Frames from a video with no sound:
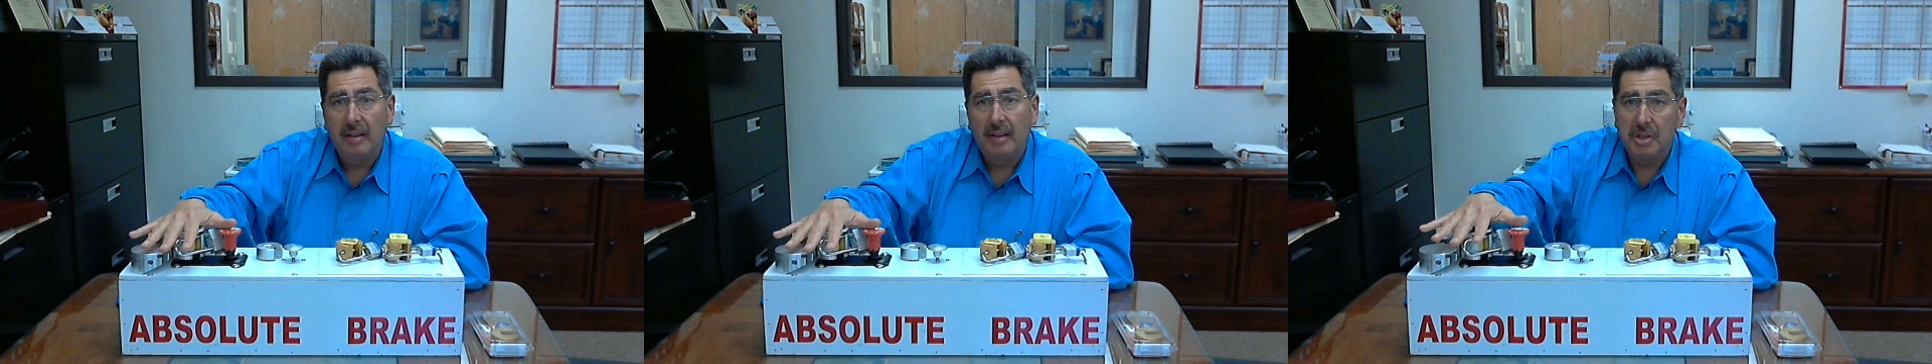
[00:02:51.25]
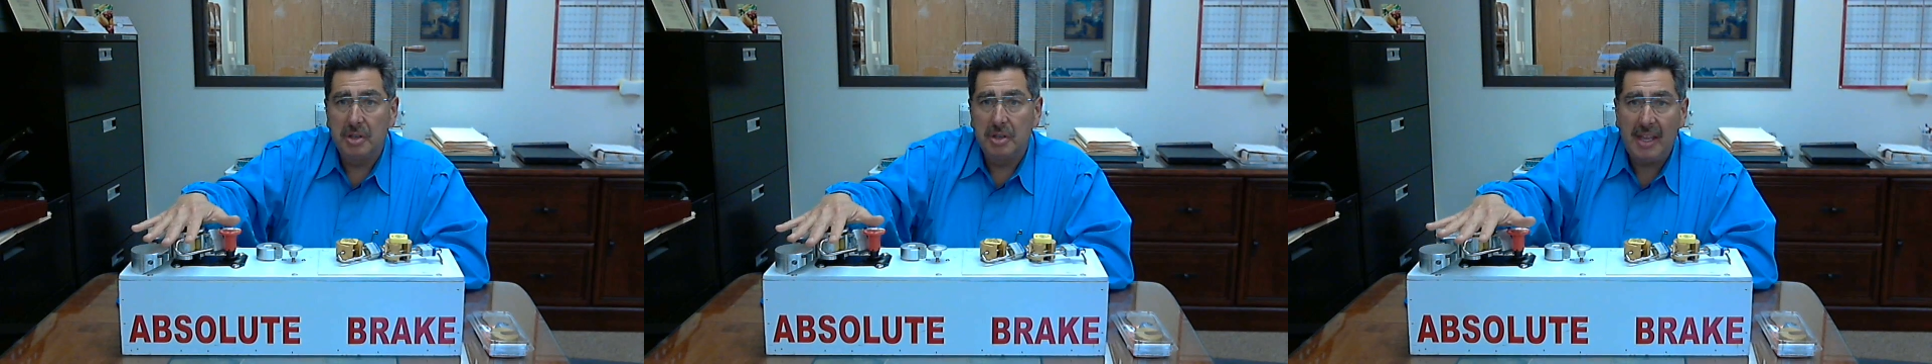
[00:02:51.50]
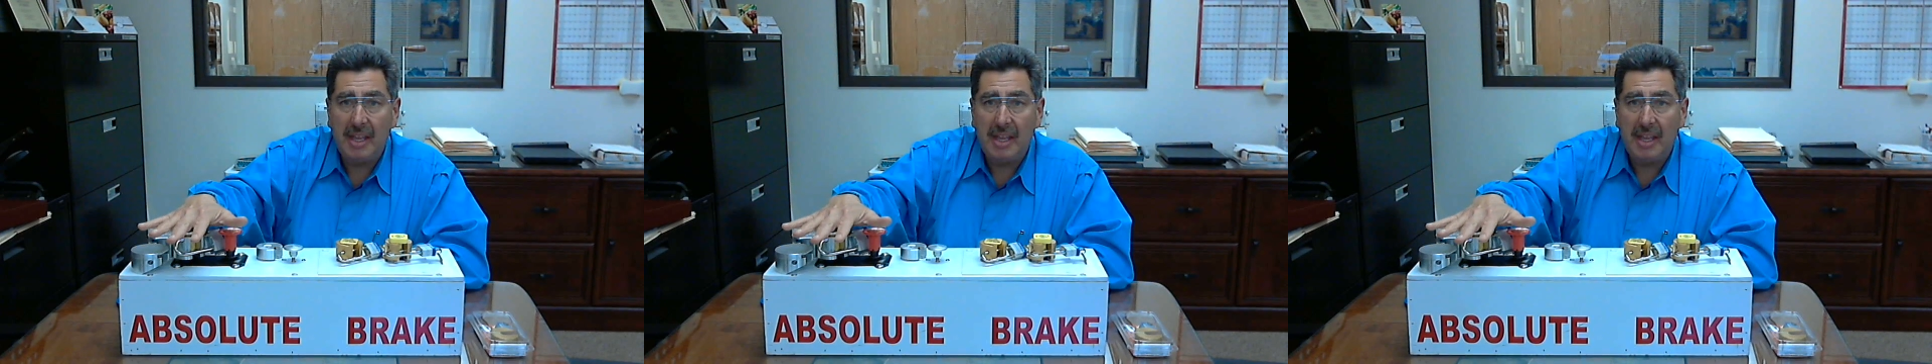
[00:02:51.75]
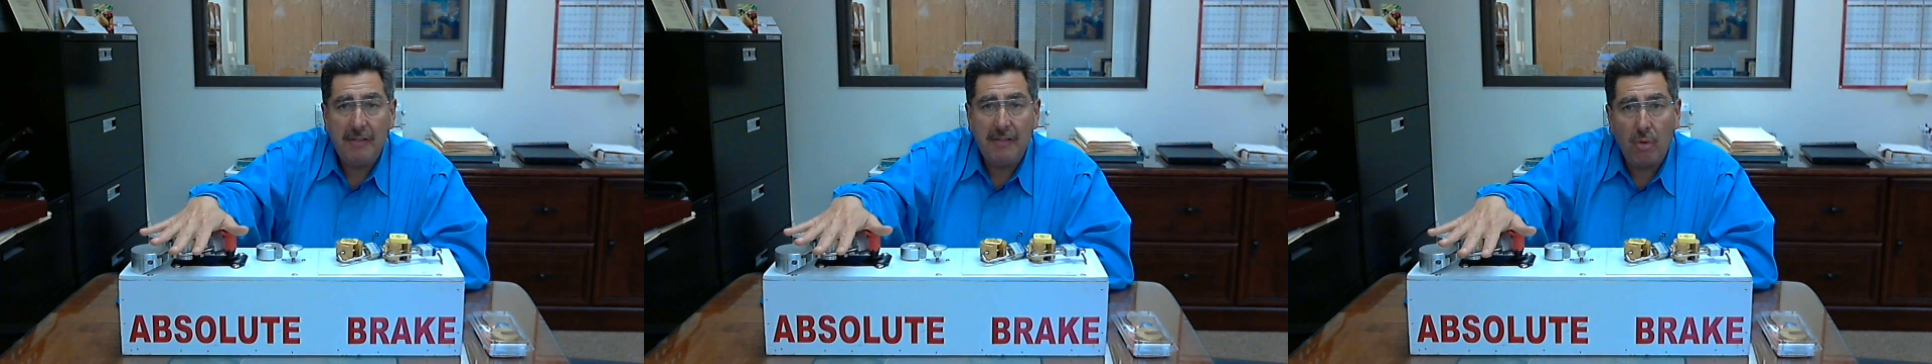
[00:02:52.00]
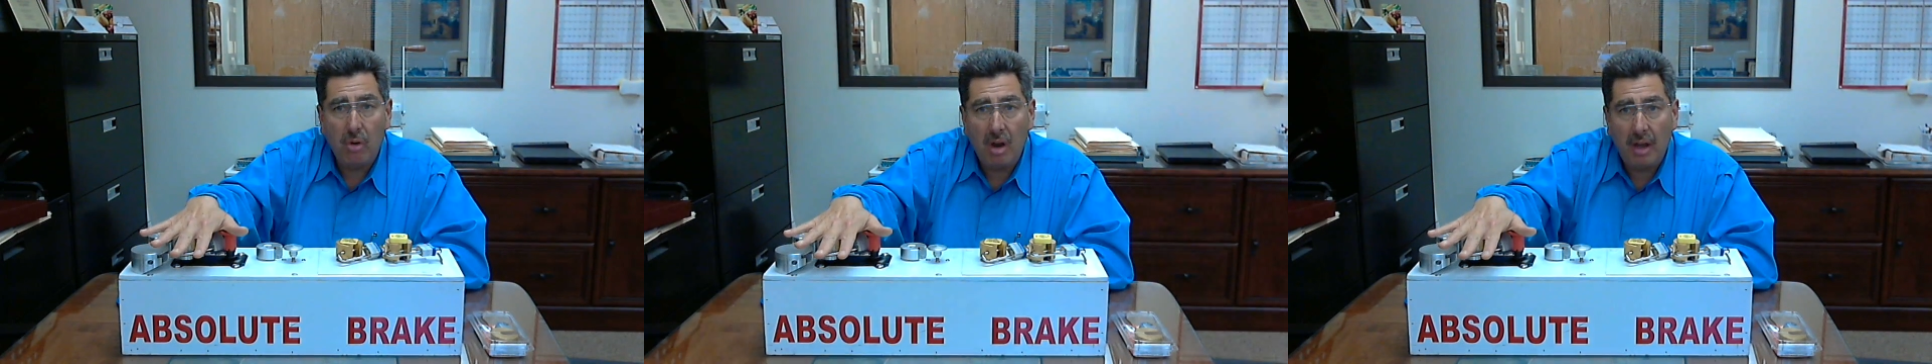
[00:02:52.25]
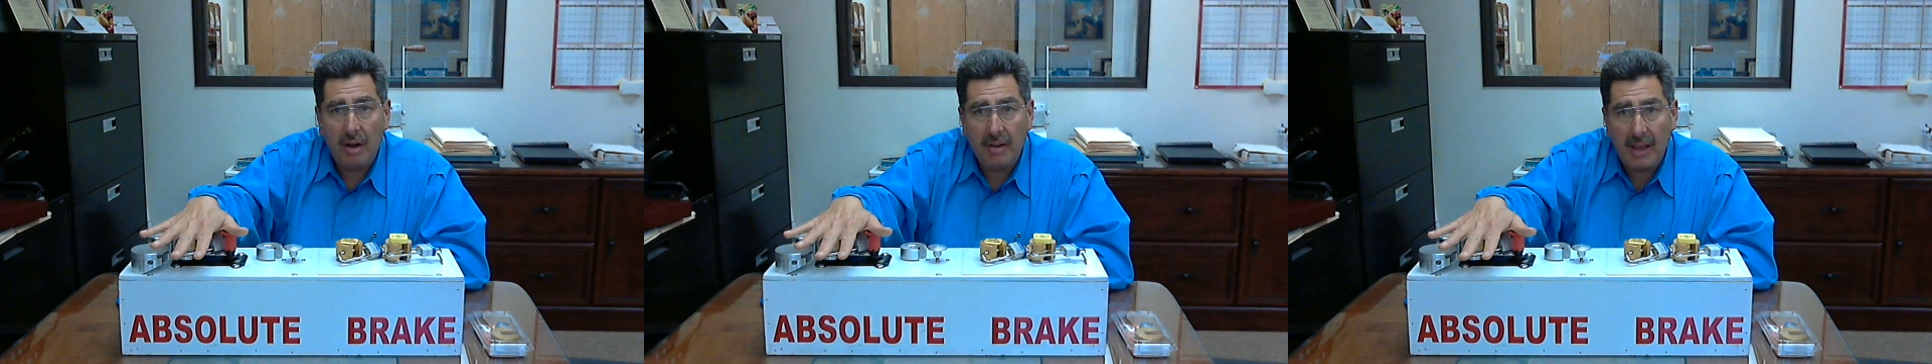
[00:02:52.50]
which is the
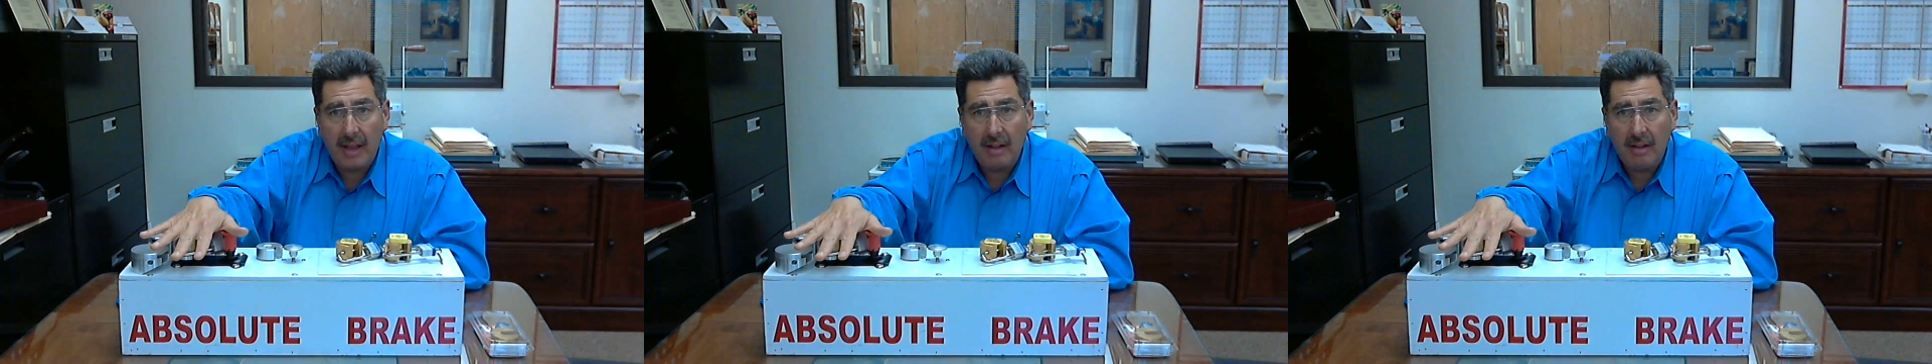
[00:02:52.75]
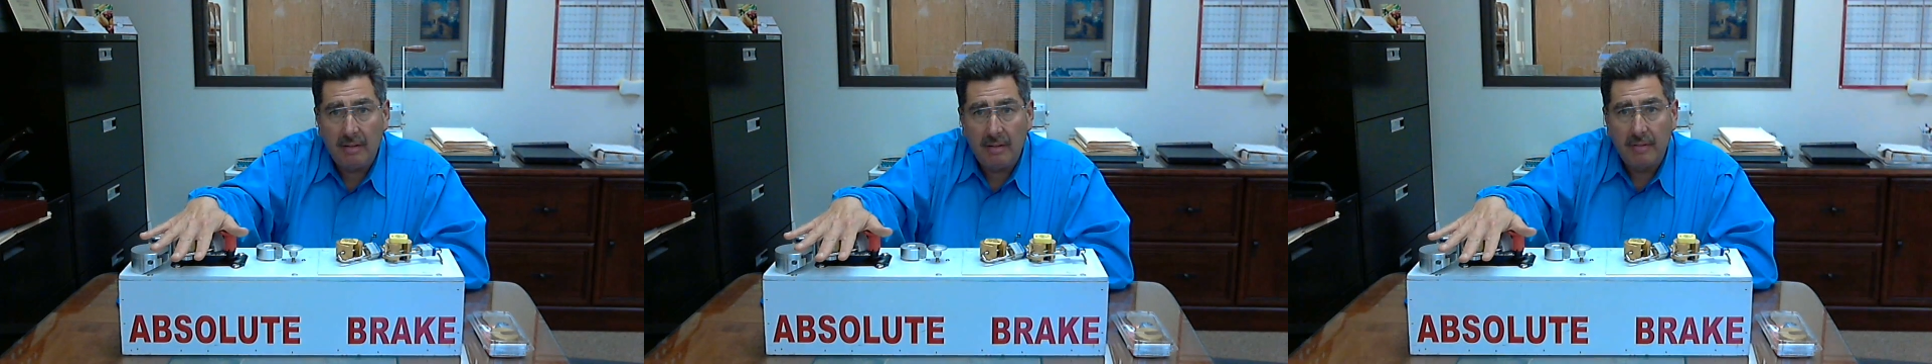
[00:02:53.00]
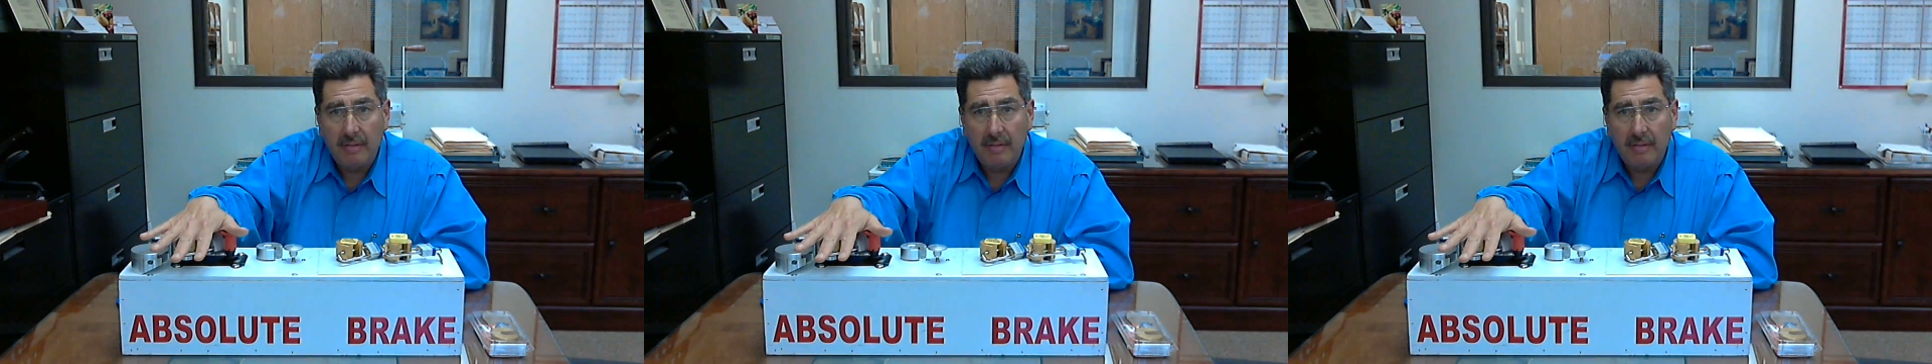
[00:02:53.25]
AB400L,